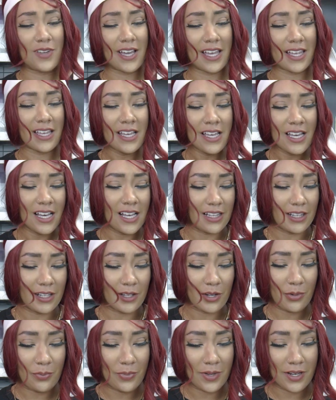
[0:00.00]
got a
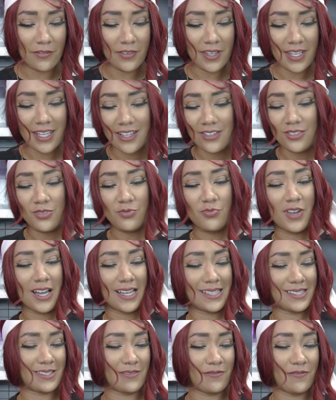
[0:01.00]
little bit of heat, you've
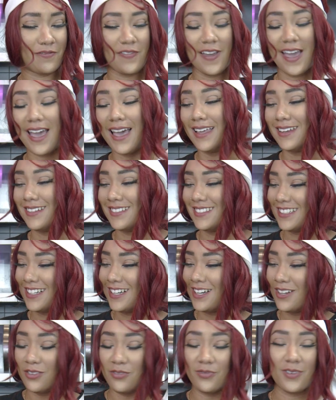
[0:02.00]
got some fat.
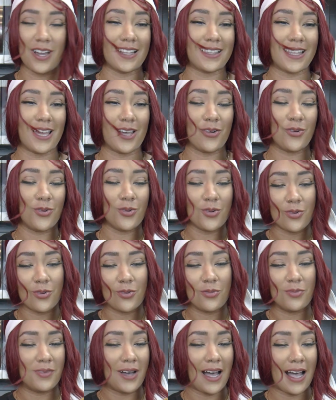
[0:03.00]
Oh, you've got that,
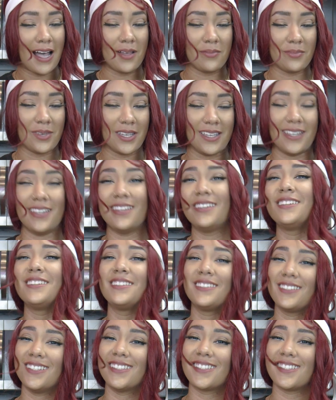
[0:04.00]
ooh, mommy.
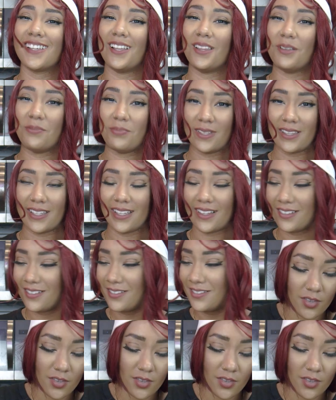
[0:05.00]
It's all up in there.